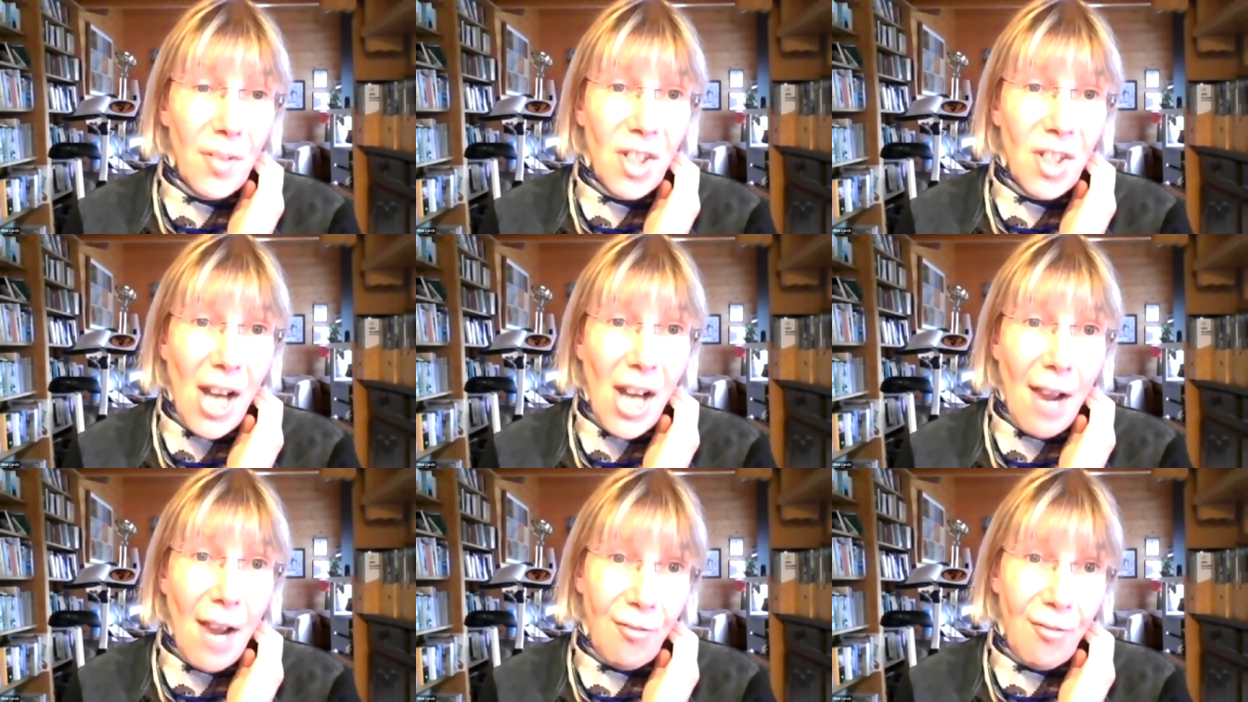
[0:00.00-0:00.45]

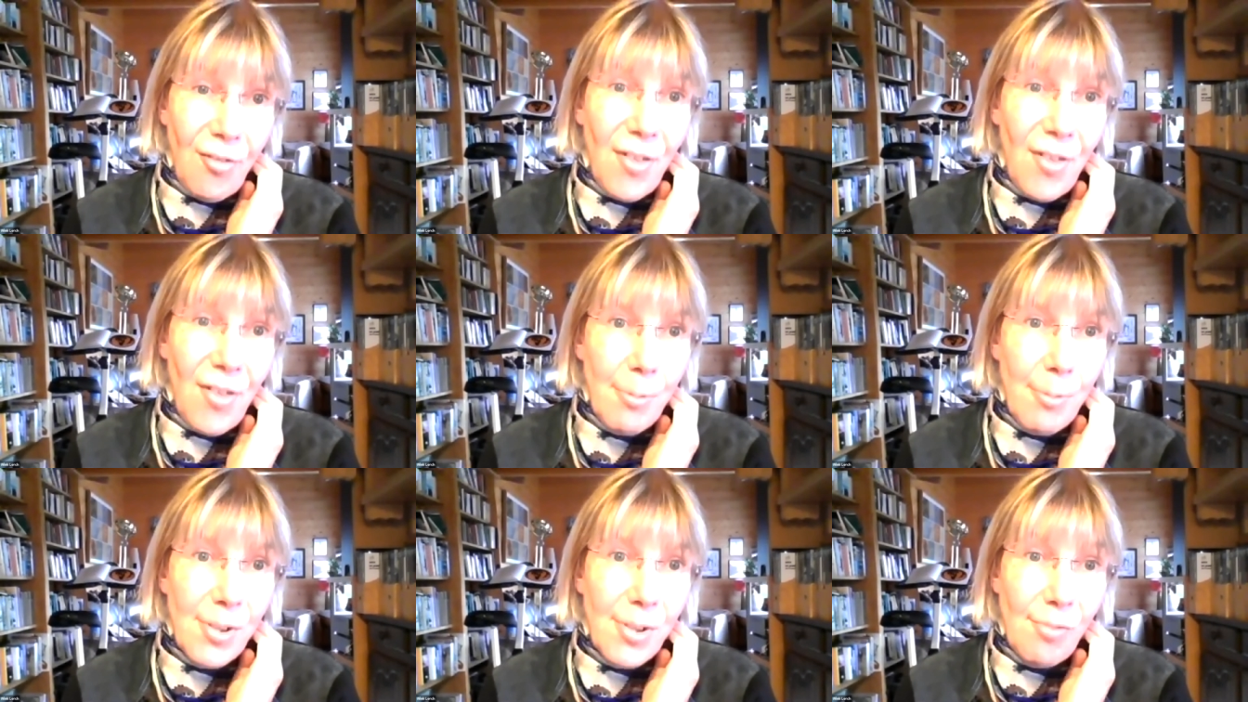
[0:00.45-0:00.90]
Jeff,
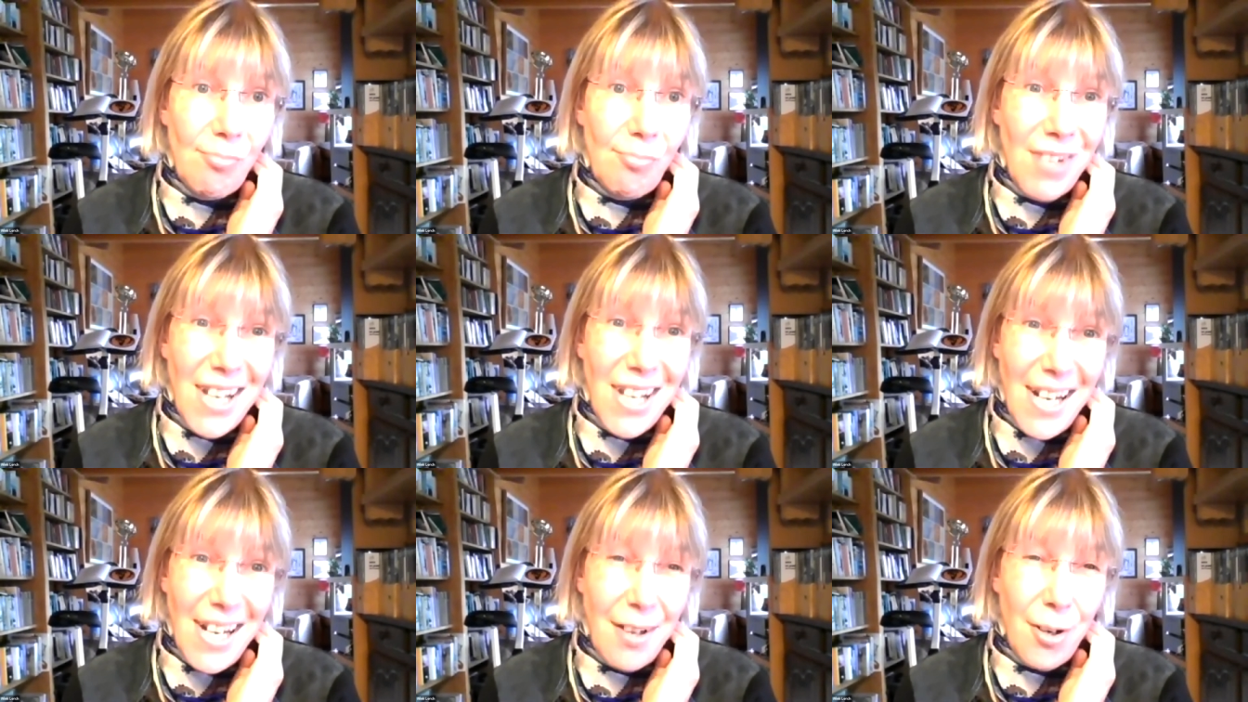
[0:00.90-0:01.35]
that was a
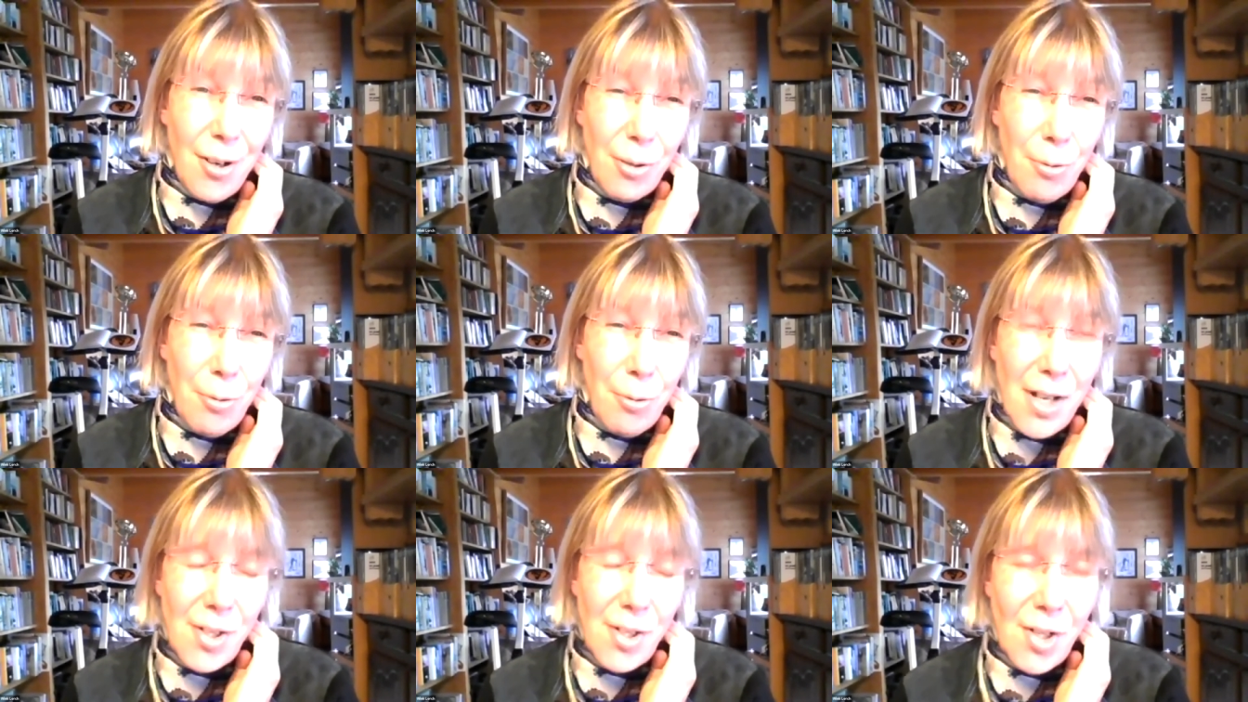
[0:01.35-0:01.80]
really good
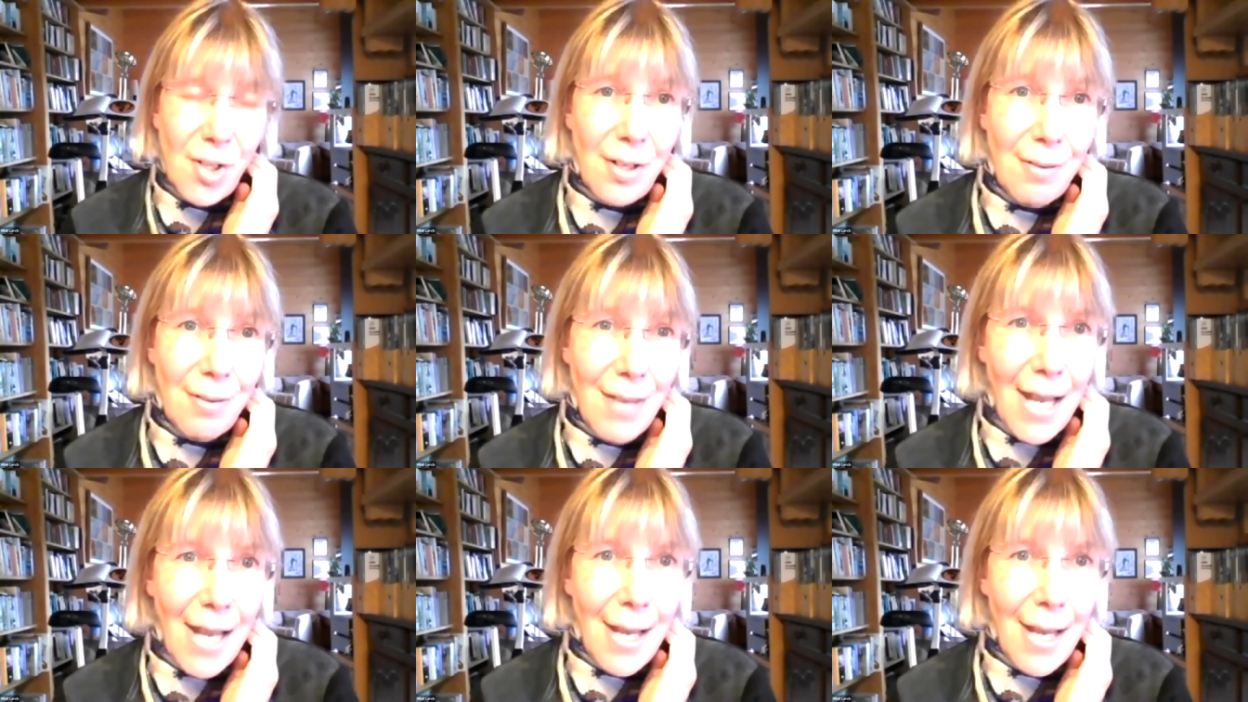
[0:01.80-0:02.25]
question.
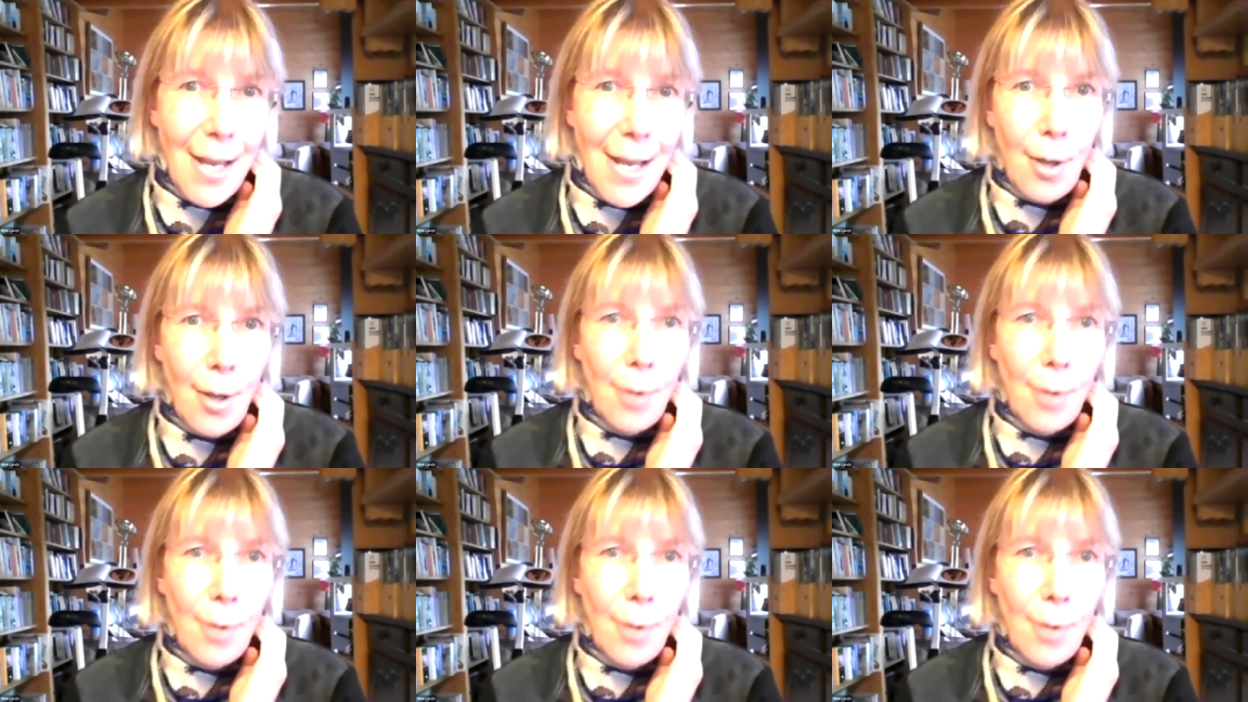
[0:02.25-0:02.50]
Thank you.